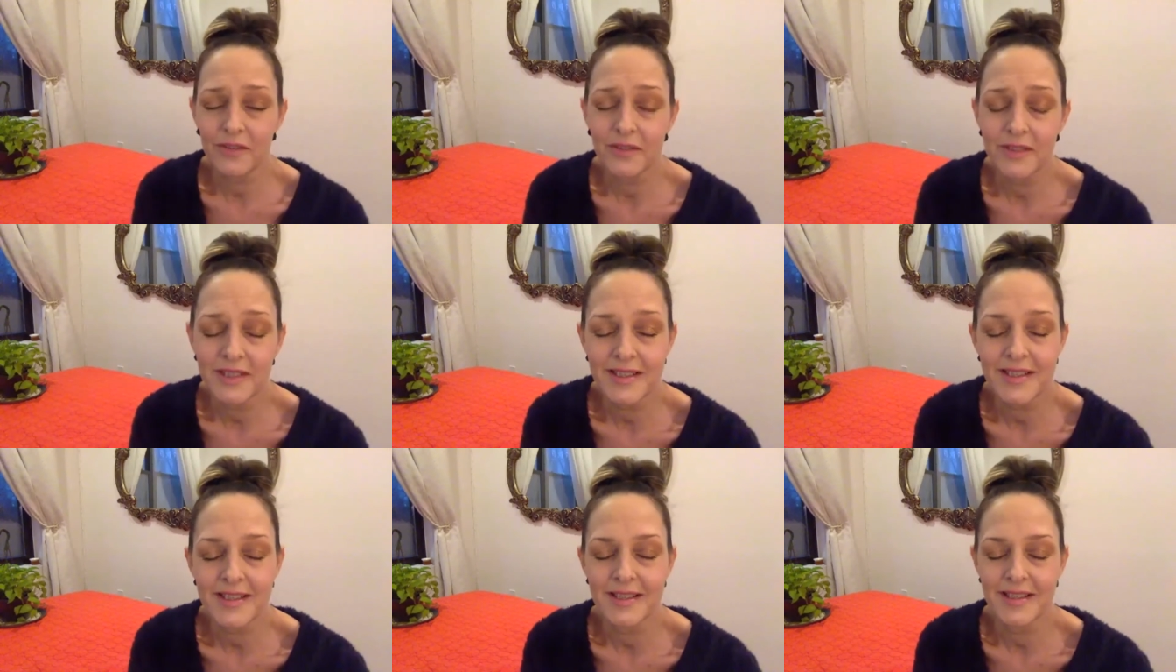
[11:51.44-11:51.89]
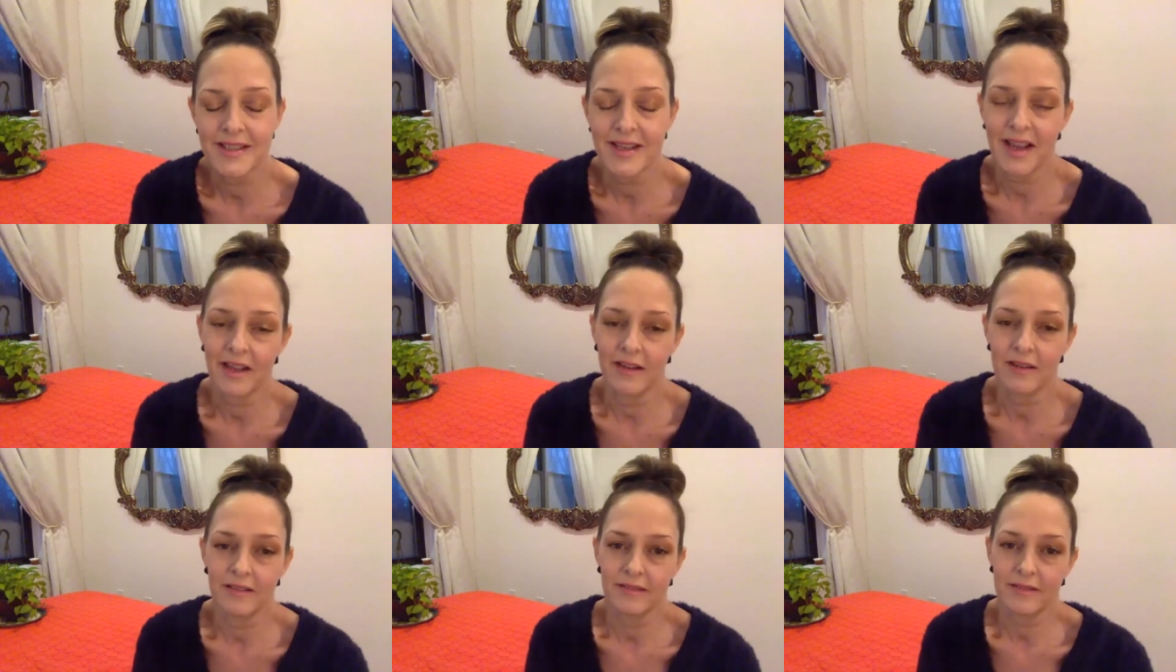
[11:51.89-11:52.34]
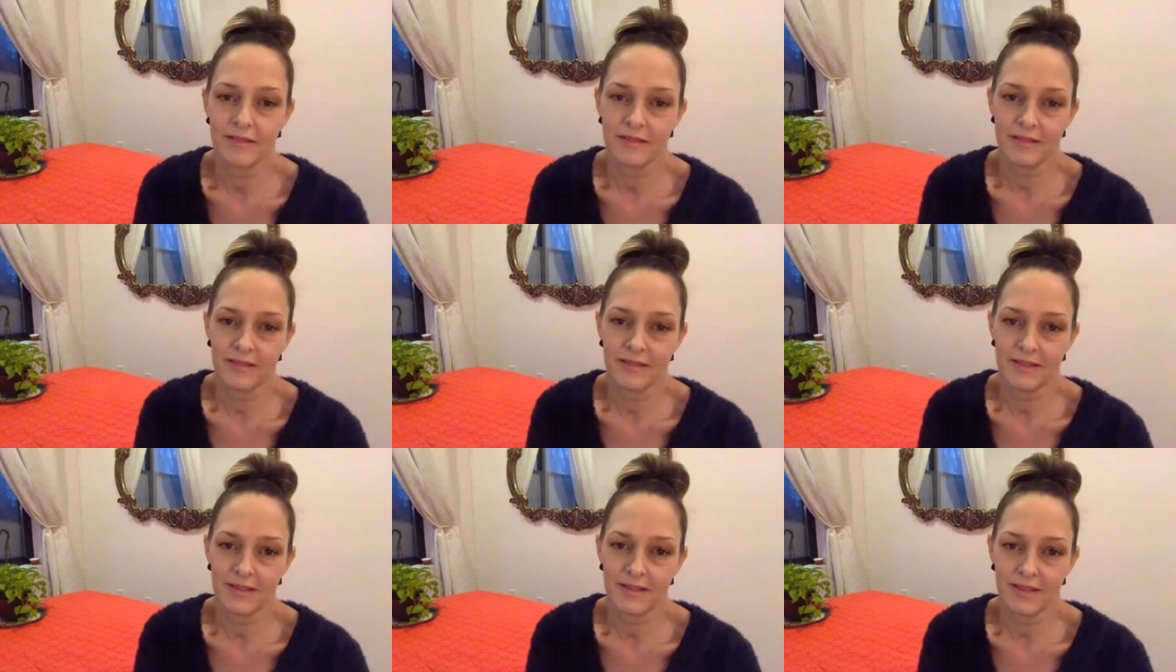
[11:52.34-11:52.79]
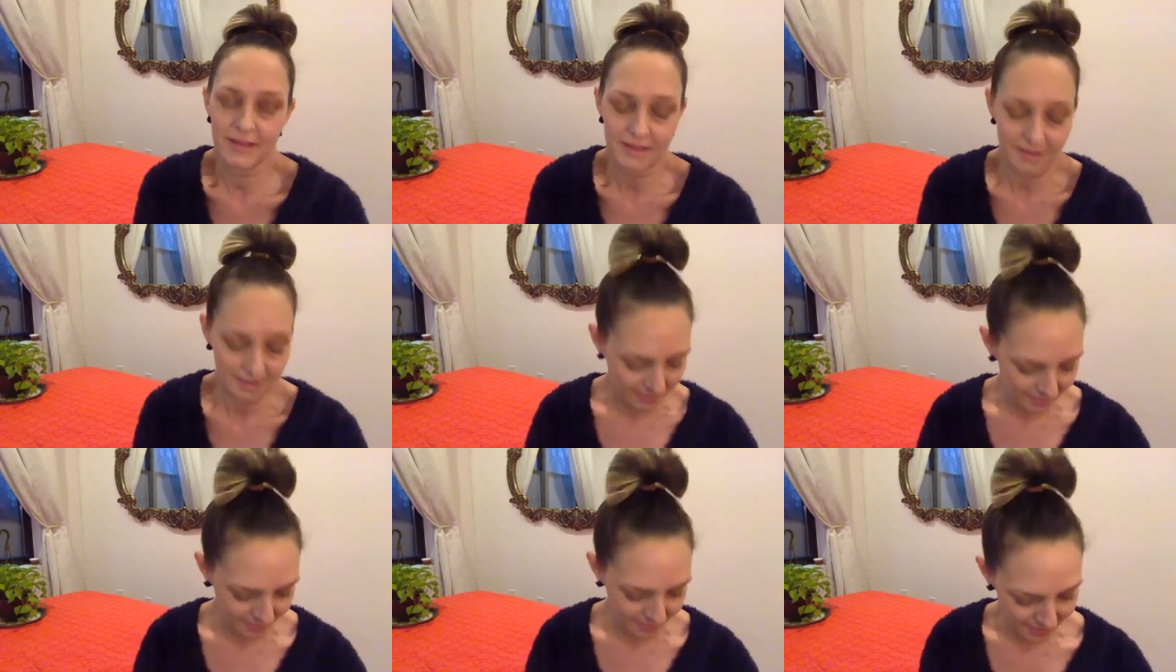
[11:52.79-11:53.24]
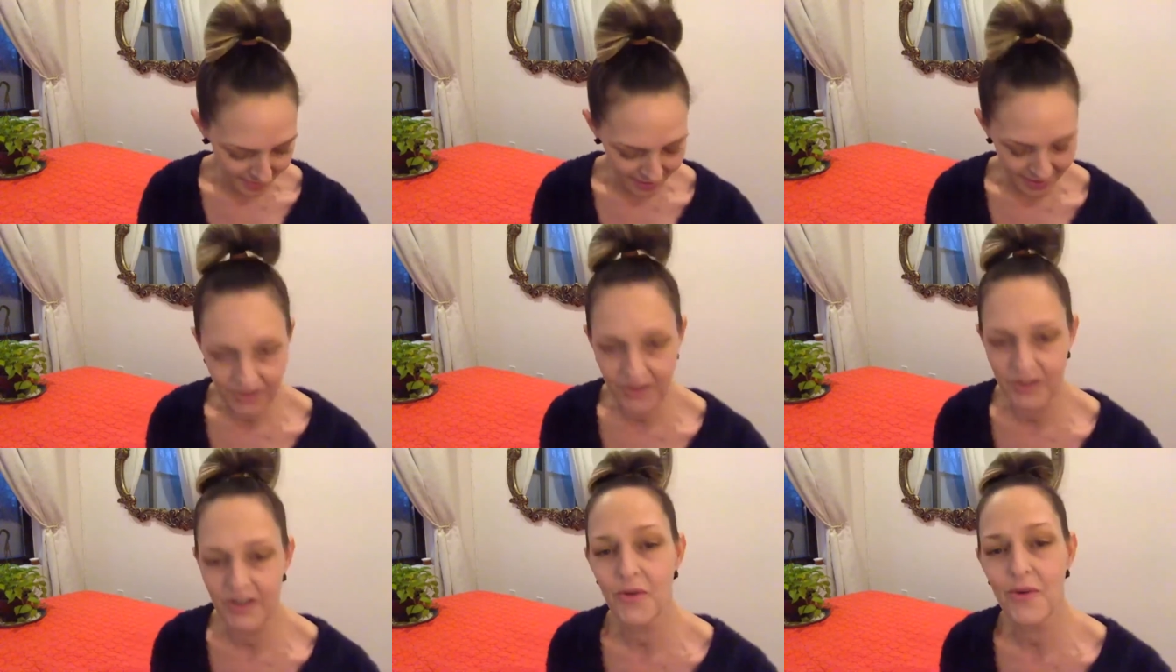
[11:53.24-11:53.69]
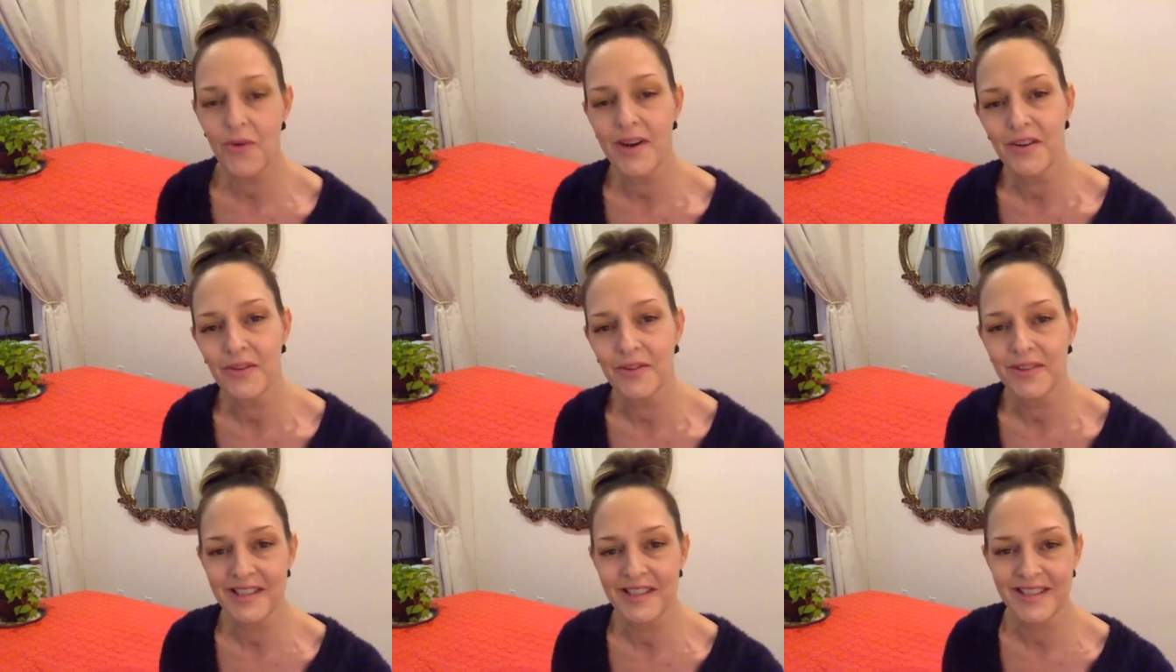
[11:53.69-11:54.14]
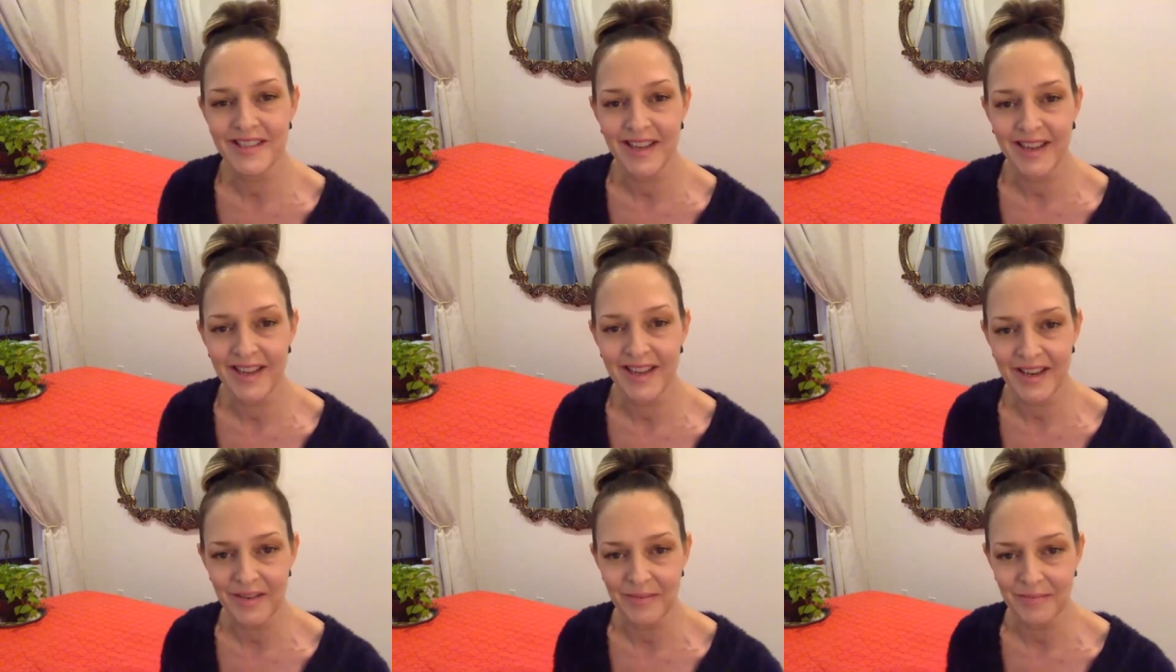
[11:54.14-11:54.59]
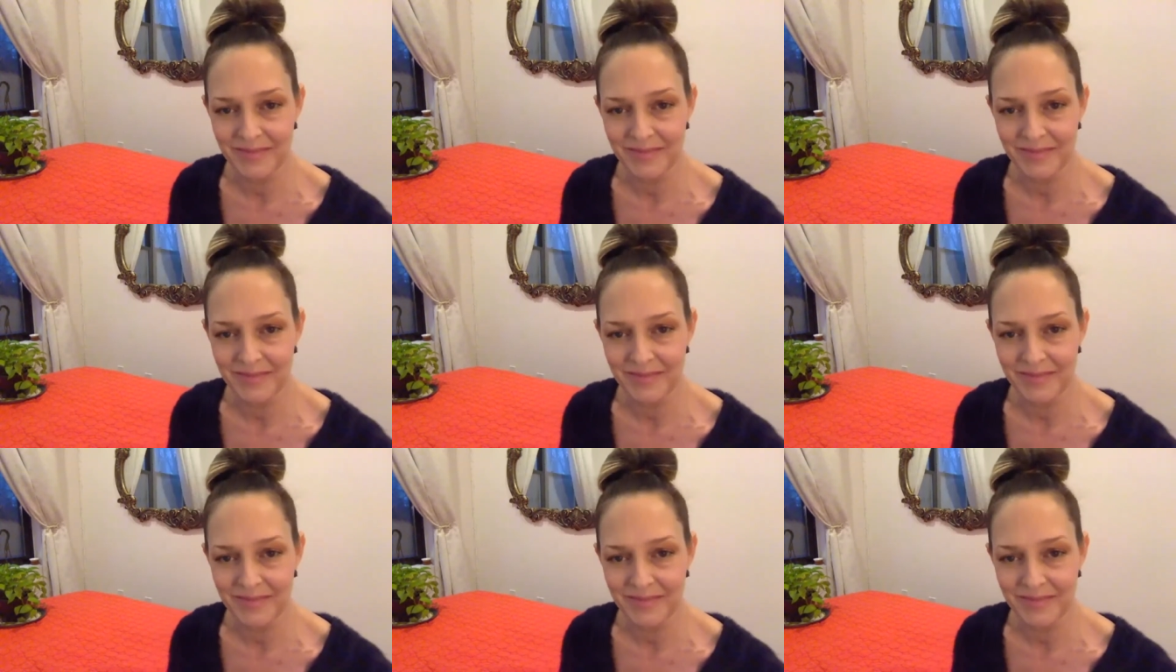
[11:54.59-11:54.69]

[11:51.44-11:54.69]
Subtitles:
listen to that. And you know I don't listen to him